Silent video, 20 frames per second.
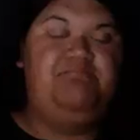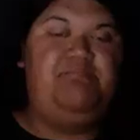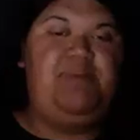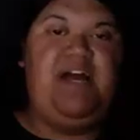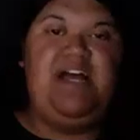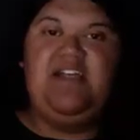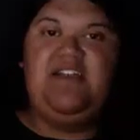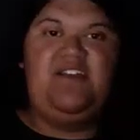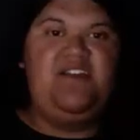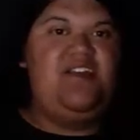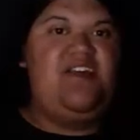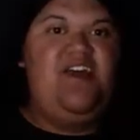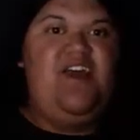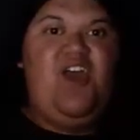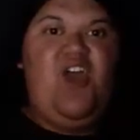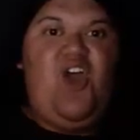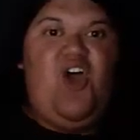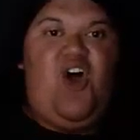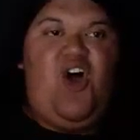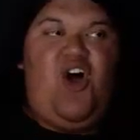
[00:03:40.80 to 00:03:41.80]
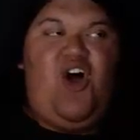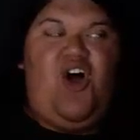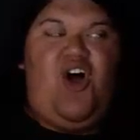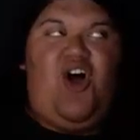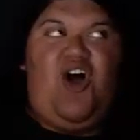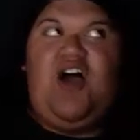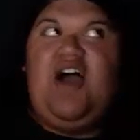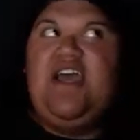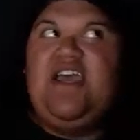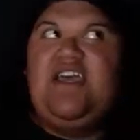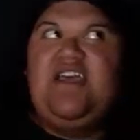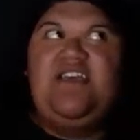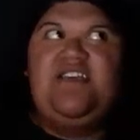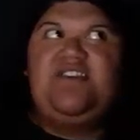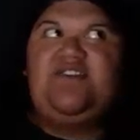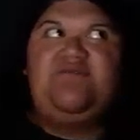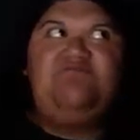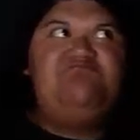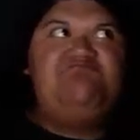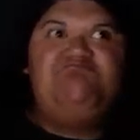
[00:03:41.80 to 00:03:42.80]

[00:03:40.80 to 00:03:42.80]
But I